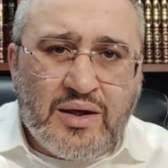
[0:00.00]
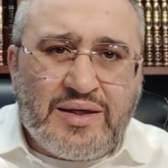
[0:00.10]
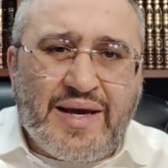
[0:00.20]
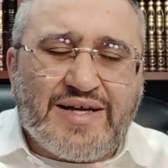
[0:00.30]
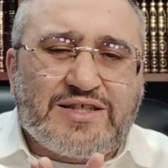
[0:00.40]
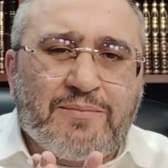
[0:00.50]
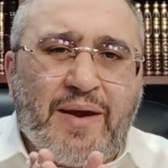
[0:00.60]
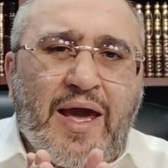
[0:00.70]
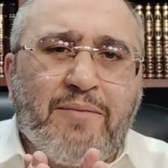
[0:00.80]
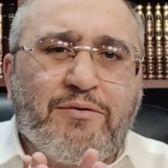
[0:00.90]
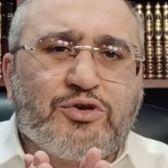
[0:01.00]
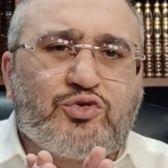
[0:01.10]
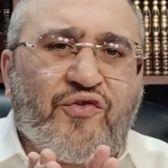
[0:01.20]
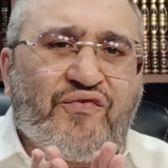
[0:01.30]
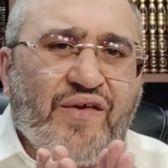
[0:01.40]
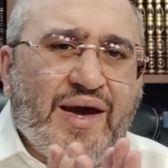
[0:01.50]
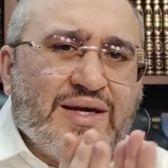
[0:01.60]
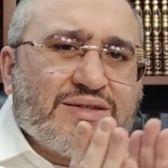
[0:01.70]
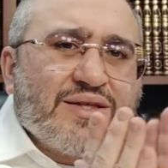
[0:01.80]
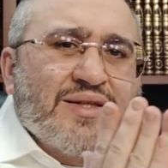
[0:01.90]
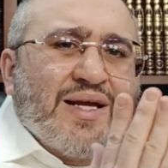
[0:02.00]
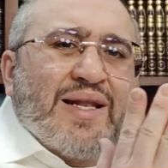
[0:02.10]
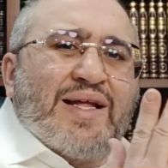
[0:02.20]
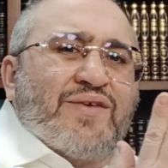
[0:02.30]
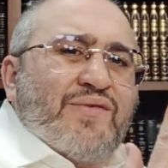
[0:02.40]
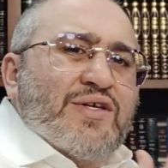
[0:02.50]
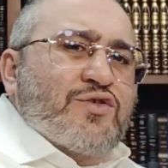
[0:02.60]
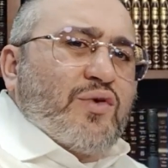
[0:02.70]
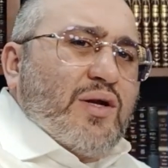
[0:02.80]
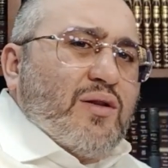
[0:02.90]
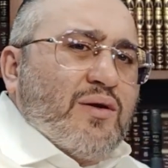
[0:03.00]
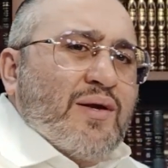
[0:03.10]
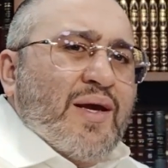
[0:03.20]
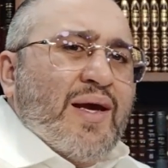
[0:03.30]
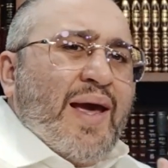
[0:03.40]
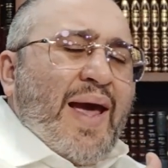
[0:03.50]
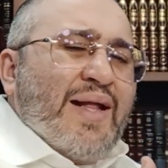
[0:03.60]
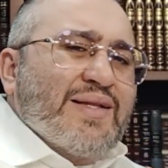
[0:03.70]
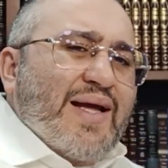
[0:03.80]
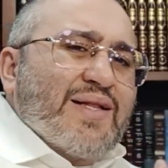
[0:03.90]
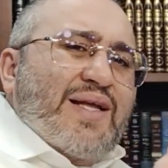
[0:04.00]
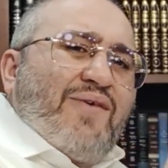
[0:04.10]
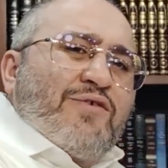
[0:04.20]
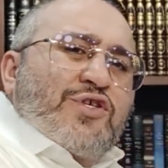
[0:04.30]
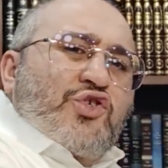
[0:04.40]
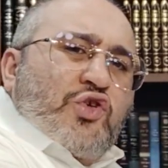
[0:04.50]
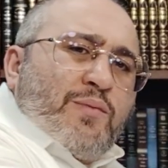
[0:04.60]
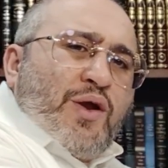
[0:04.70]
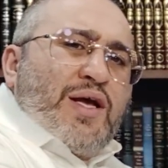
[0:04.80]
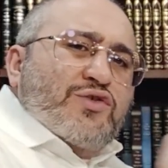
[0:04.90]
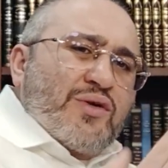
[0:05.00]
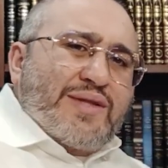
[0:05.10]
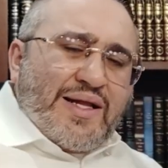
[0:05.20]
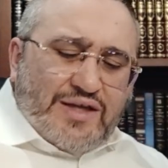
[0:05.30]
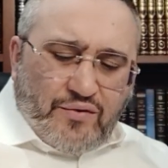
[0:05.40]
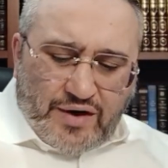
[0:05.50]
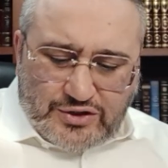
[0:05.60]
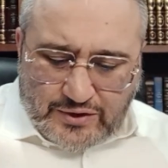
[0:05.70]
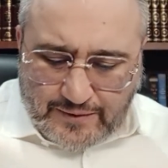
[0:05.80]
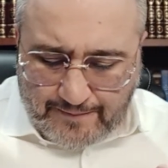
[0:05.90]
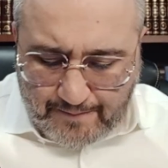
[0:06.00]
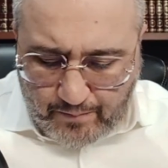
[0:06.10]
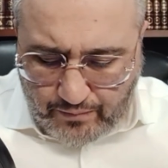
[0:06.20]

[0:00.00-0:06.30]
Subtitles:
He has to be able to face the land of Israel and then daven Shemona Esrei that direction.